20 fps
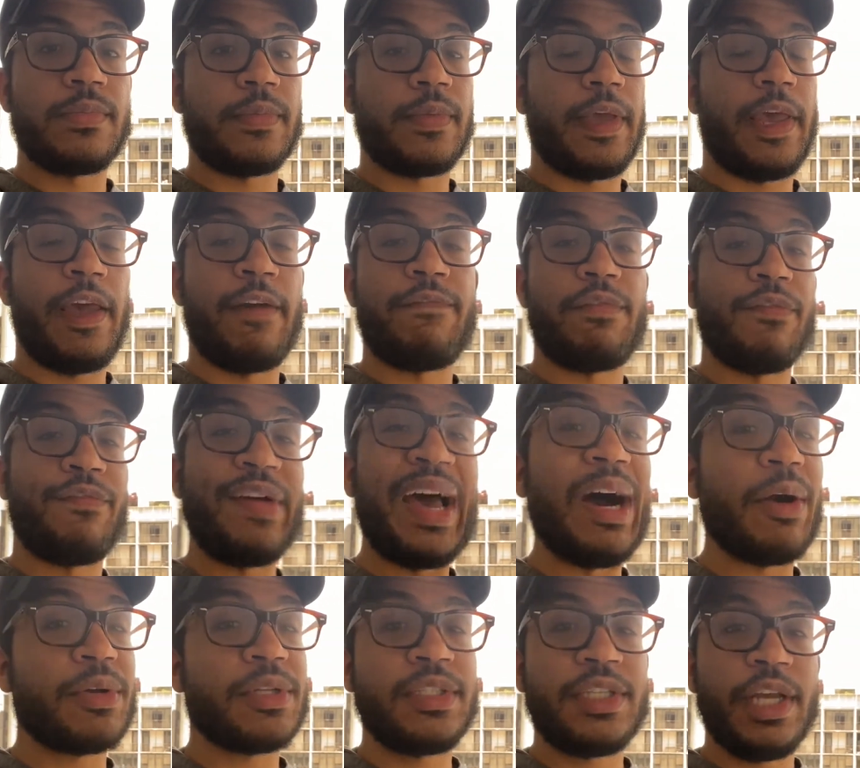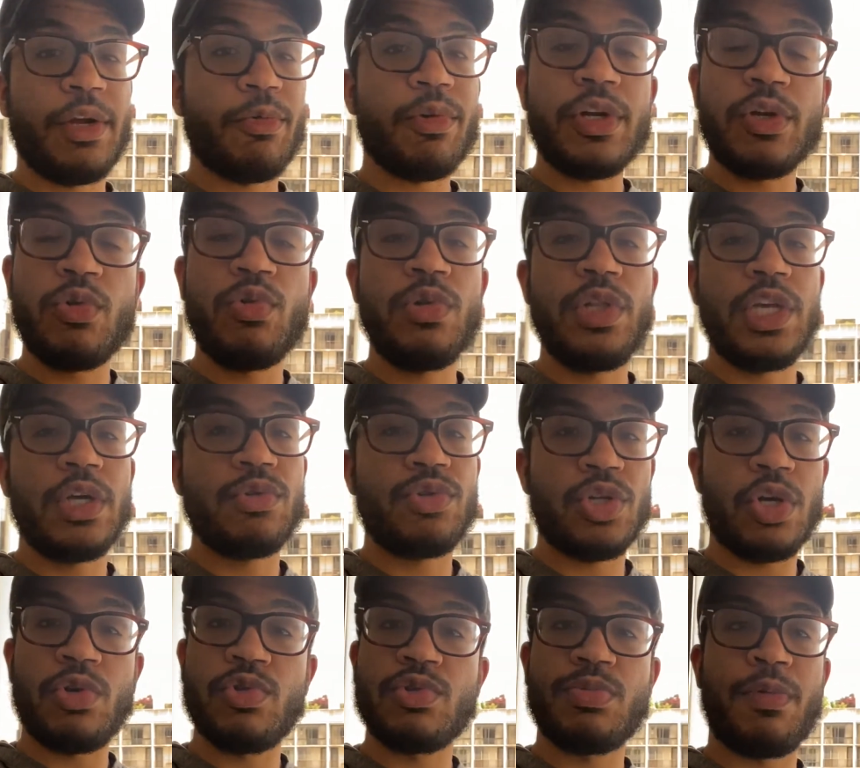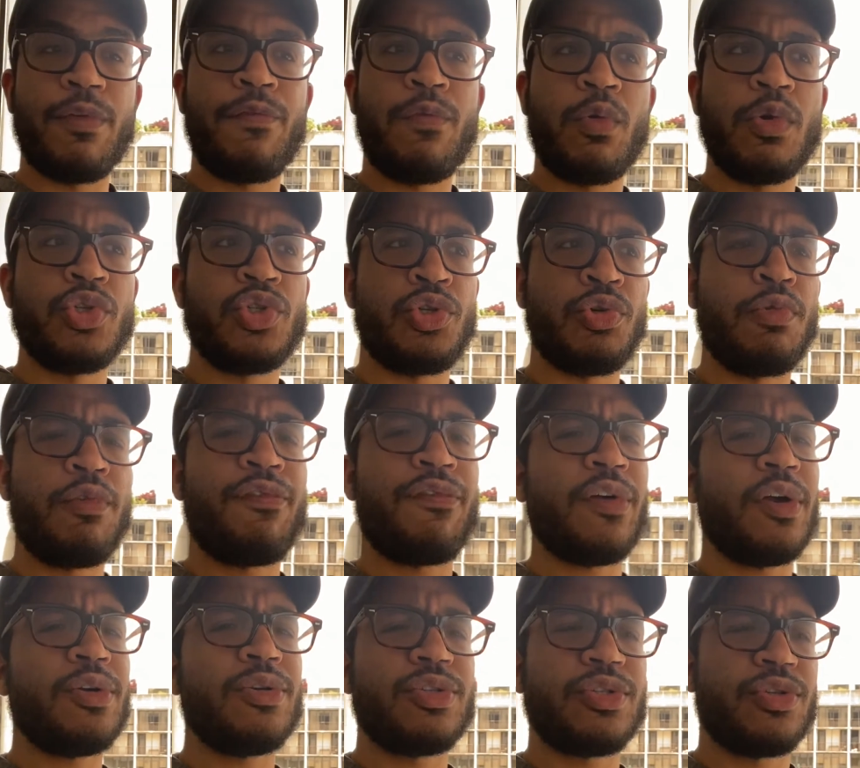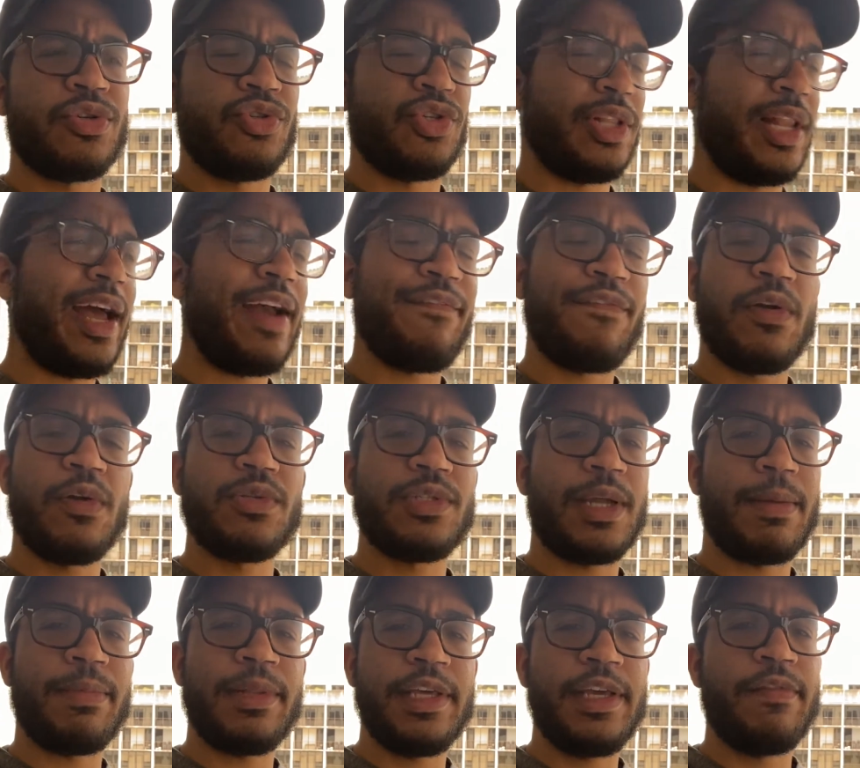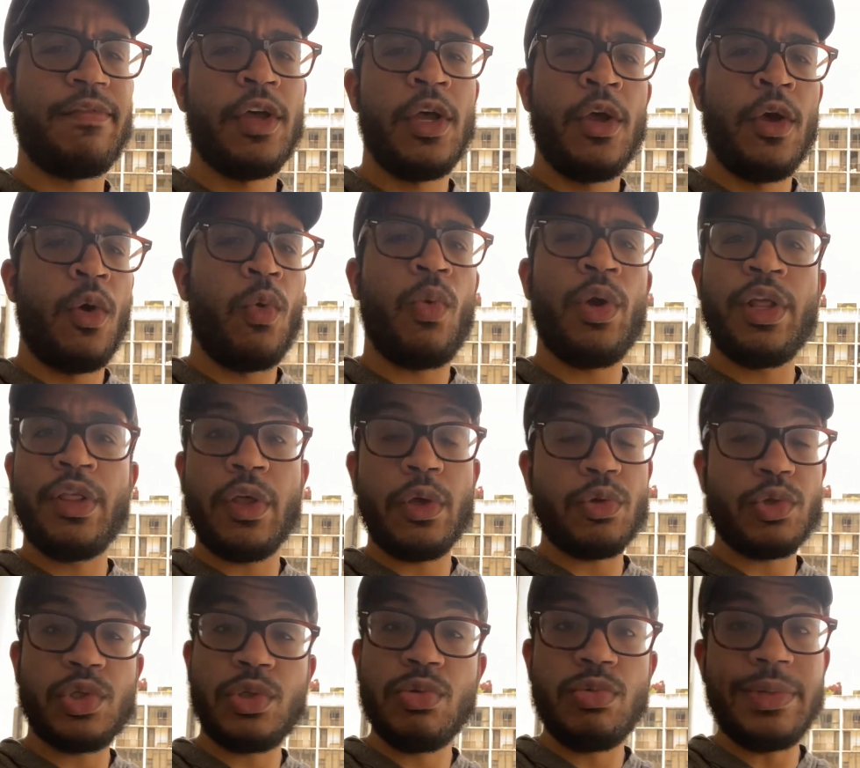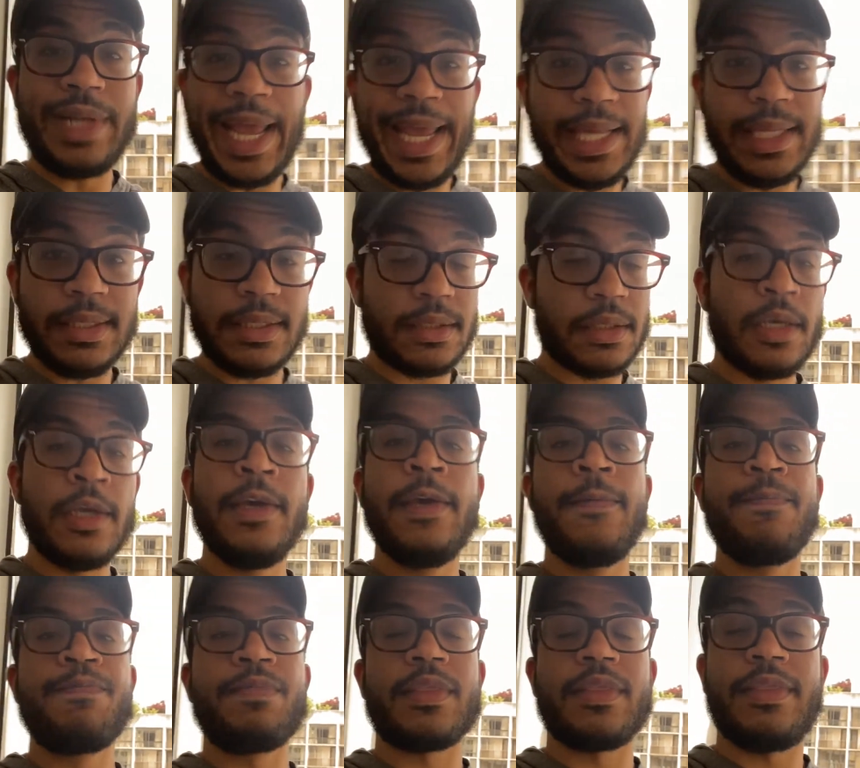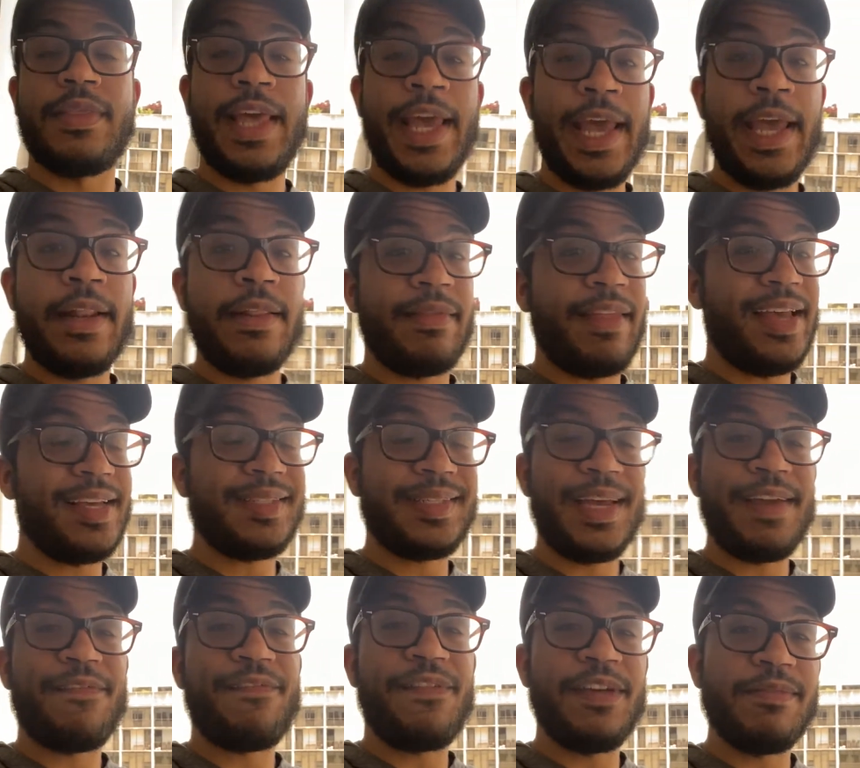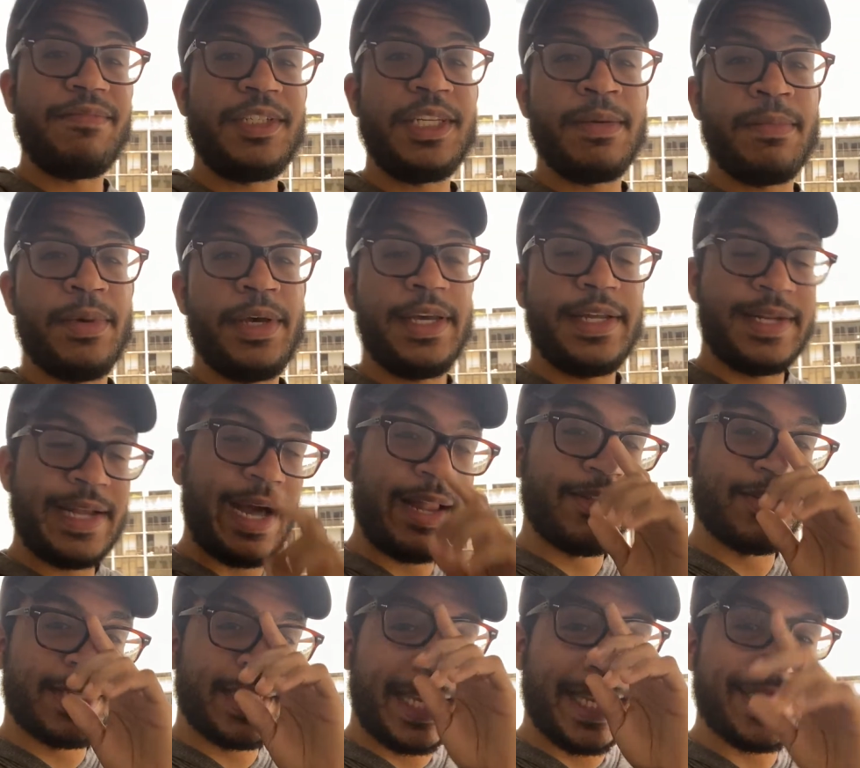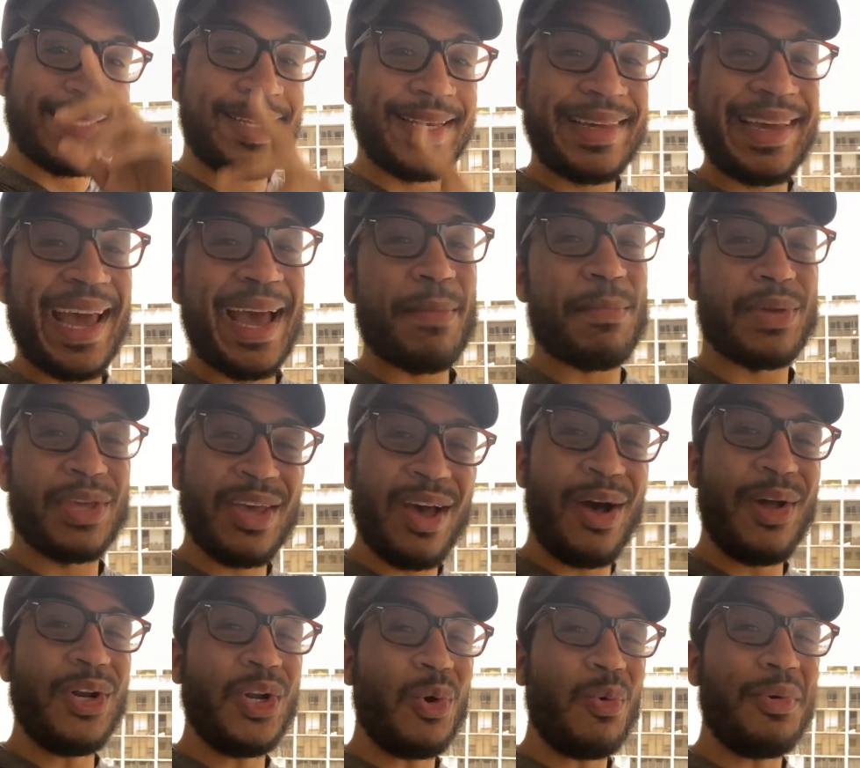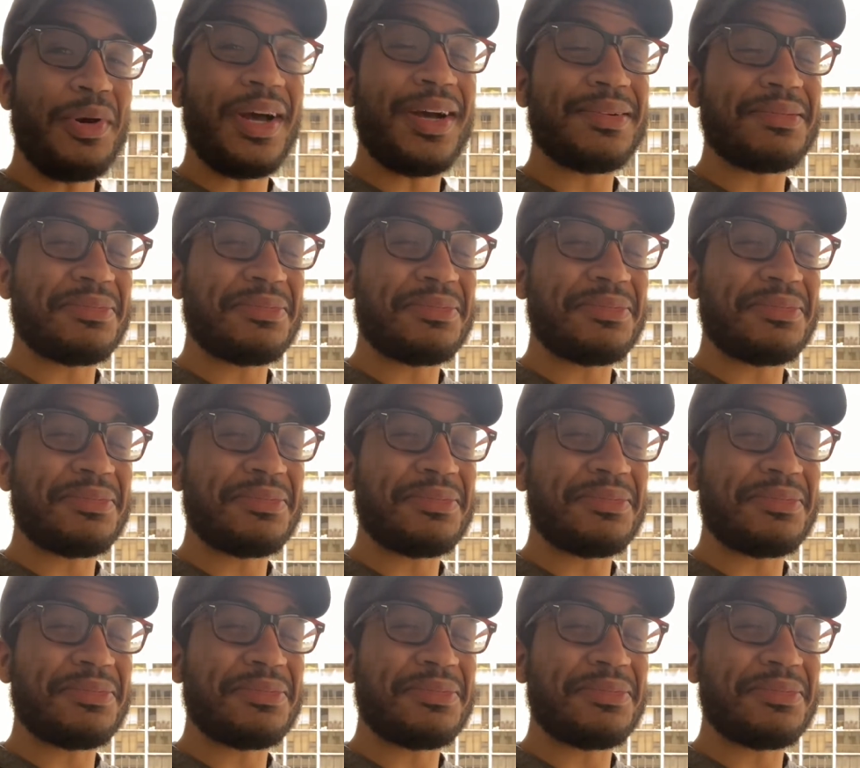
If the Falcons get rid of Julio Jones before June 1st or July 1st, I believe, one of those 2 dates, then they save $15 million against the cap. And y'all know what our